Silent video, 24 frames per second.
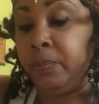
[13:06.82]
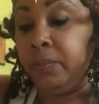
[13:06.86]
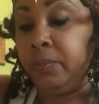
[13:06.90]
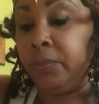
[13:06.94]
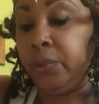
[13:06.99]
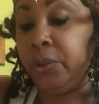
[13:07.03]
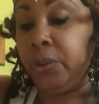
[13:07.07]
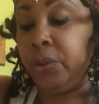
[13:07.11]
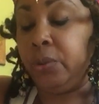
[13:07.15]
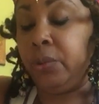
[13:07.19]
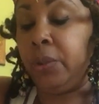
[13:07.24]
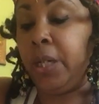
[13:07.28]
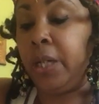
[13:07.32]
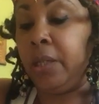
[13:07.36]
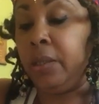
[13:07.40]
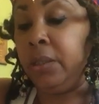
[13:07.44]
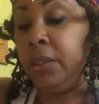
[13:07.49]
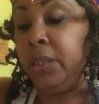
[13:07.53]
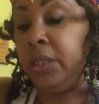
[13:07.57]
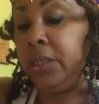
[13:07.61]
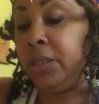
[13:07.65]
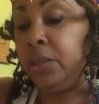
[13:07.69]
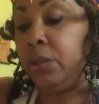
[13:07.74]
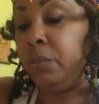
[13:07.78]
Shoot, I done
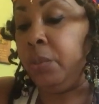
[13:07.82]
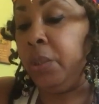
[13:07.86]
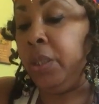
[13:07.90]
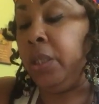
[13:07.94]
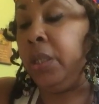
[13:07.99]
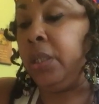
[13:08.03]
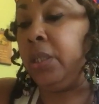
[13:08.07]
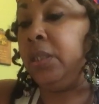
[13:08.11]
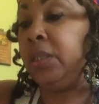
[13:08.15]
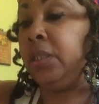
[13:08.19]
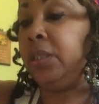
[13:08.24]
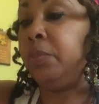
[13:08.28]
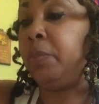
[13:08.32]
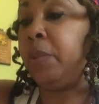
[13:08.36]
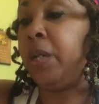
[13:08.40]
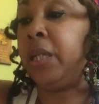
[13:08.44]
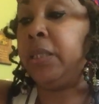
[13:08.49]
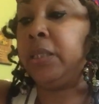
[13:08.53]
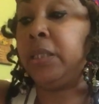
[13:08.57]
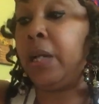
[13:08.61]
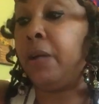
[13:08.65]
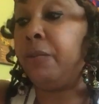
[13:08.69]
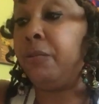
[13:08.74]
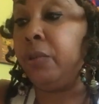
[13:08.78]
did so many of these
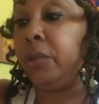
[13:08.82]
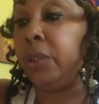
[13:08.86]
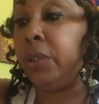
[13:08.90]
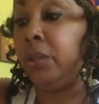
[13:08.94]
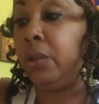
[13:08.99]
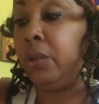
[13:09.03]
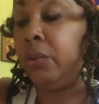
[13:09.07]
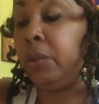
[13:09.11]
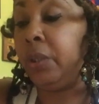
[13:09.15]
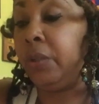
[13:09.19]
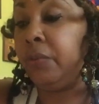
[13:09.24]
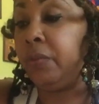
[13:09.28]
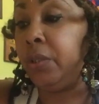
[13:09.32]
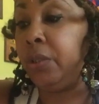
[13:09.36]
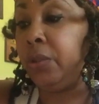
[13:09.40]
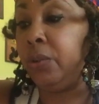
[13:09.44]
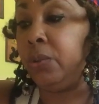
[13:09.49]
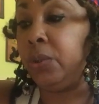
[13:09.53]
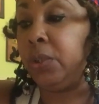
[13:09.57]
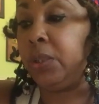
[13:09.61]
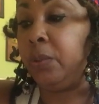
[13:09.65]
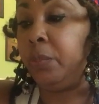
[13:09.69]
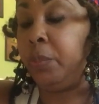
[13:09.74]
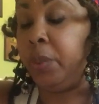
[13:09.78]
masks. I really don't even
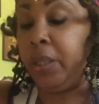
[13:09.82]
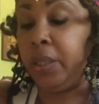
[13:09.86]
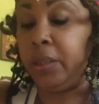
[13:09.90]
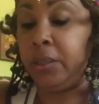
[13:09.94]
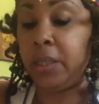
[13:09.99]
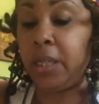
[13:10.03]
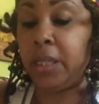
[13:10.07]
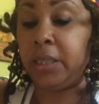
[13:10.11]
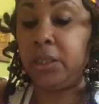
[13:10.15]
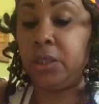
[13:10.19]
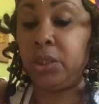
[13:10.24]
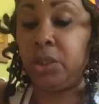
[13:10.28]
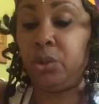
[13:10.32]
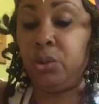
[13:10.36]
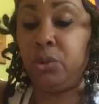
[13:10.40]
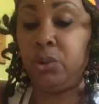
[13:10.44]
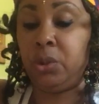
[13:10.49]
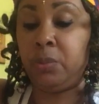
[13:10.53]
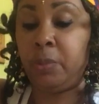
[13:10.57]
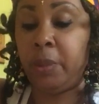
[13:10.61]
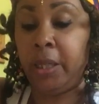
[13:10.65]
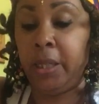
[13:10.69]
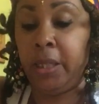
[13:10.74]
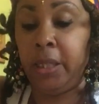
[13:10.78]
use the pen. I just
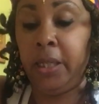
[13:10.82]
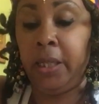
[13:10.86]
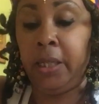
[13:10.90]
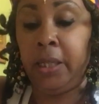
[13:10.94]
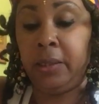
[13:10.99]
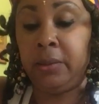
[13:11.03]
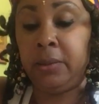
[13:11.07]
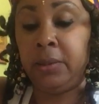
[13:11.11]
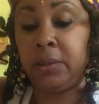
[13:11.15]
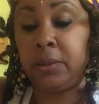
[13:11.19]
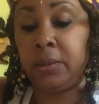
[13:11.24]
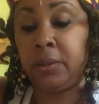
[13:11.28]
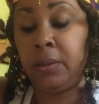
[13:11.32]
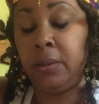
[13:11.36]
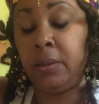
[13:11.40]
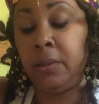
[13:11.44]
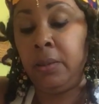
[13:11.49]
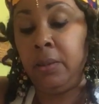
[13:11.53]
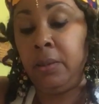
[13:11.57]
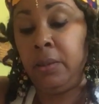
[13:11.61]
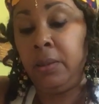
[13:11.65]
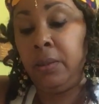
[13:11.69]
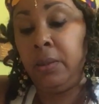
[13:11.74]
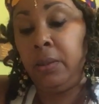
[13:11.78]
use my hands
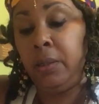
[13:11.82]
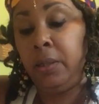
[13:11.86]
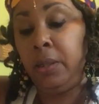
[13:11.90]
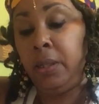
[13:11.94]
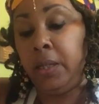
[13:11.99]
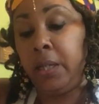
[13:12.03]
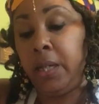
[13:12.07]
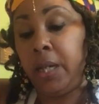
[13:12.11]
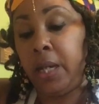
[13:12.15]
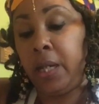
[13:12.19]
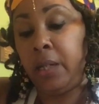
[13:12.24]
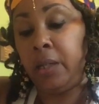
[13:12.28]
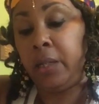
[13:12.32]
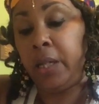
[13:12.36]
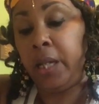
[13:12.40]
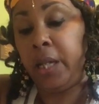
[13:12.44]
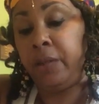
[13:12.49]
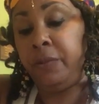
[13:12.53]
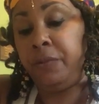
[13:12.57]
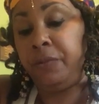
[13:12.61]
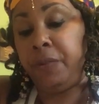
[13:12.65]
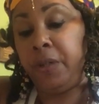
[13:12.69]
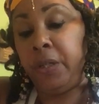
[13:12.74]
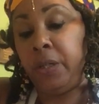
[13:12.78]
and kind of
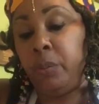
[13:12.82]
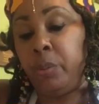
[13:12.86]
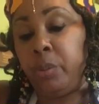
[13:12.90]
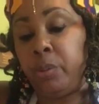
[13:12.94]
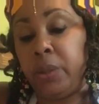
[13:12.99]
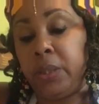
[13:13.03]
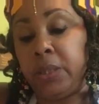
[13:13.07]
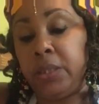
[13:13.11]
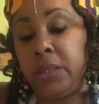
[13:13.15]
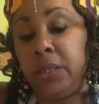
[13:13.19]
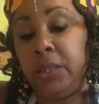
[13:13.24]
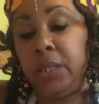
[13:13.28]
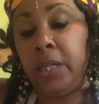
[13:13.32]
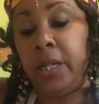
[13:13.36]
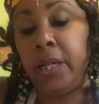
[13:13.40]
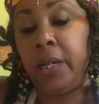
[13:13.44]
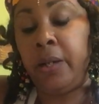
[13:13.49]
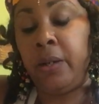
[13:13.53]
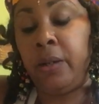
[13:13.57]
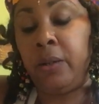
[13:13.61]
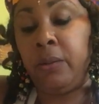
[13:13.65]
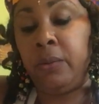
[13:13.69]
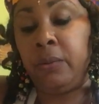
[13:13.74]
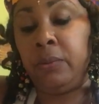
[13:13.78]
like finger press it
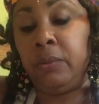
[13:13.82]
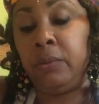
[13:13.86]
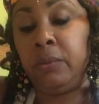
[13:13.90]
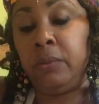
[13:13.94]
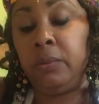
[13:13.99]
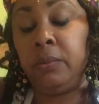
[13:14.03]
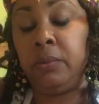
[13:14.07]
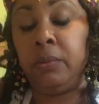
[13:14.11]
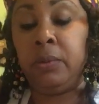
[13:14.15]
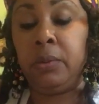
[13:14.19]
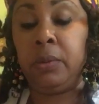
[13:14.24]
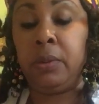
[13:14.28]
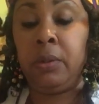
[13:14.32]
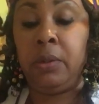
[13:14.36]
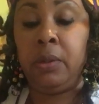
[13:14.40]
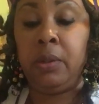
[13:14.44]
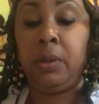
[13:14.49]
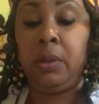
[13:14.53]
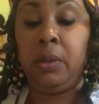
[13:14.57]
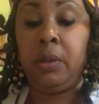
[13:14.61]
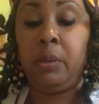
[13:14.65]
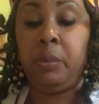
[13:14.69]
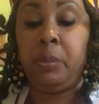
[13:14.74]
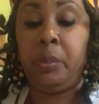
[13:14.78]
down.
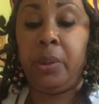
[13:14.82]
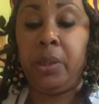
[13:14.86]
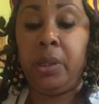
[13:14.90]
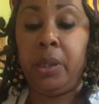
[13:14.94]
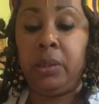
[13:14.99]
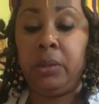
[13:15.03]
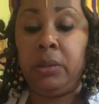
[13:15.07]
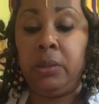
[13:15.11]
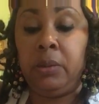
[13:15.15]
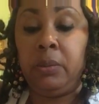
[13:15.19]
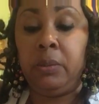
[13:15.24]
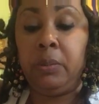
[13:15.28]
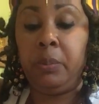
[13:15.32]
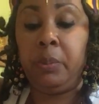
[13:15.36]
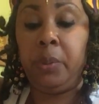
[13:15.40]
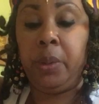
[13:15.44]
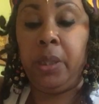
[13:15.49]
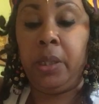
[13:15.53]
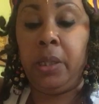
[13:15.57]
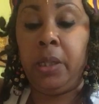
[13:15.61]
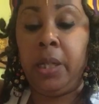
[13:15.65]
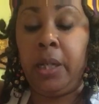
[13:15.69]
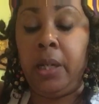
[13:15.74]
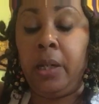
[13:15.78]
But
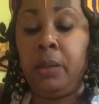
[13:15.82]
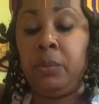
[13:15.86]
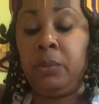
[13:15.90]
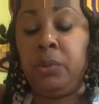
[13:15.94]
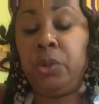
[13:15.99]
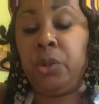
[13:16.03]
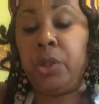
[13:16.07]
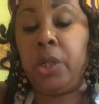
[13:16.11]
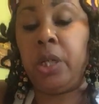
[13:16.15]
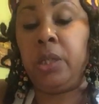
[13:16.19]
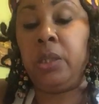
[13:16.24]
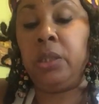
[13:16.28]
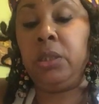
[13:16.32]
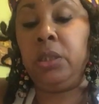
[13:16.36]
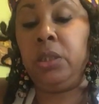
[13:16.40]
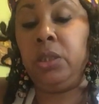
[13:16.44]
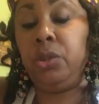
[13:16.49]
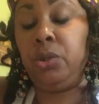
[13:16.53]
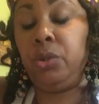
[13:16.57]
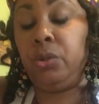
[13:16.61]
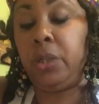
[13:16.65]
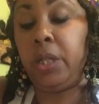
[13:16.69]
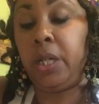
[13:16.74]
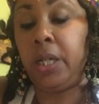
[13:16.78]
being that I'm trying to
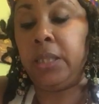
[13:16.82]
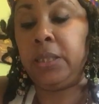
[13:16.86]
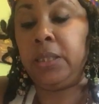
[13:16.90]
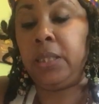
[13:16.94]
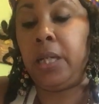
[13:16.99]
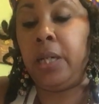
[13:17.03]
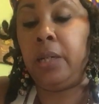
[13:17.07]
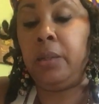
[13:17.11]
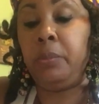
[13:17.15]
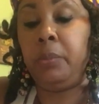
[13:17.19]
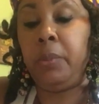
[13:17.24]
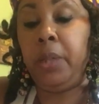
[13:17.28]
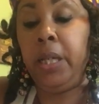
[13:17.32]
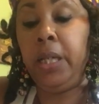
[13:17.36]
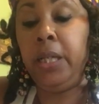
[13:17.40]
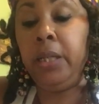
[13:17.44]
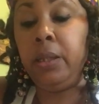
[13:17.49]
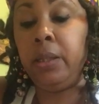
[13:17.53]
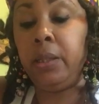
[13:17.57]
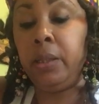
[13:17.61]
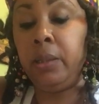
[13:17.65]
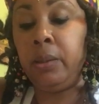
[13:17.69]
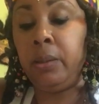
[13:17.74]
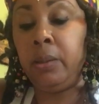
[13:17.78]
teach you guys how to make
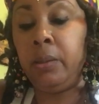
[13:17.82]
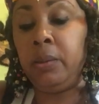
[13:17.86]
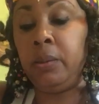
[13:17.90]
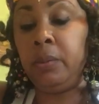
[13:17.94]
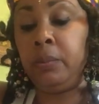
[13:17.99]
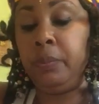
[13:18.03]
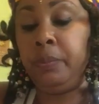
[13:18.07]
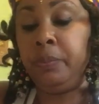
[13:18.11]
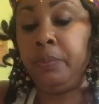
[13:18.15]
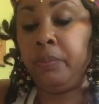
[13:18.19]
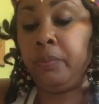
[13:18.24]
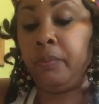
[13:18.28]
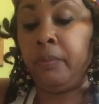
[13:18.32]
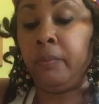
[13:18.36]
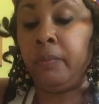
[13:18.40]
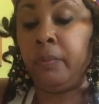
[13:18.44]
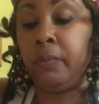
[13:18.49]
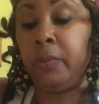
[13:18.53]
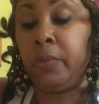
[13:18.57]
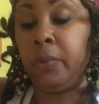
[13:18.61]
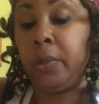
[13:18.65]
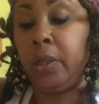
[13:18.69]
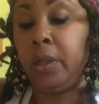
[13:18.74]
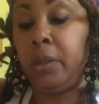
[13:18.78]
them,
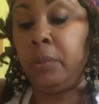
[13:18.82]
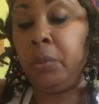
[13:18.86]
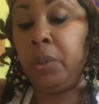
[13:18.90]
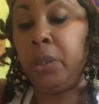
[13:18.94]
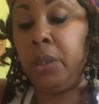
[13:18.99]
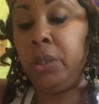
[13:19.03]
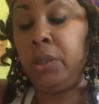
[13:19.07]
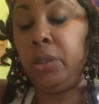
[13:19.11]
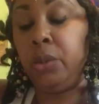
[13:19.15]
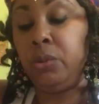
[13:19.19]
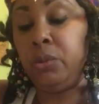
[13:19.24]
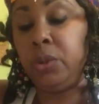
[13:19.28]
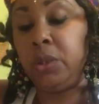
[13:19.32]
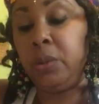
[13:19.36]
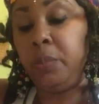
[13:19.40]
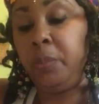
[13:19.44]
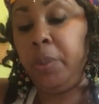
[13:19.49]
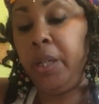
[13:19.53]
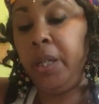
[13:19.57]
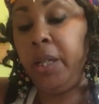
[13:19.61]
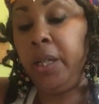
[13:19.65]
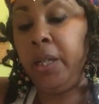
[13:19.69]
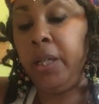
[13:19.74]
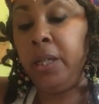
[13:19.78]
I'm going to use the
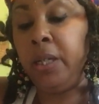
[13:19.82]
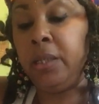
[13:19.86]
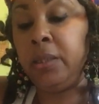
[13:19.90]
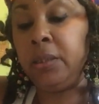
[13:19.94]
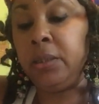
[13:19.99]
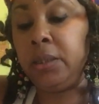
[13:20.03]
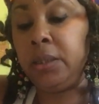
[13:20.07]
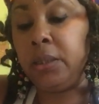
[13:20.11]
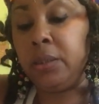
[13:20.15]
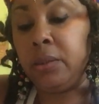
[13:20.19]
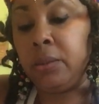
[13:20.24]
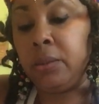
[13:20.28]
pens.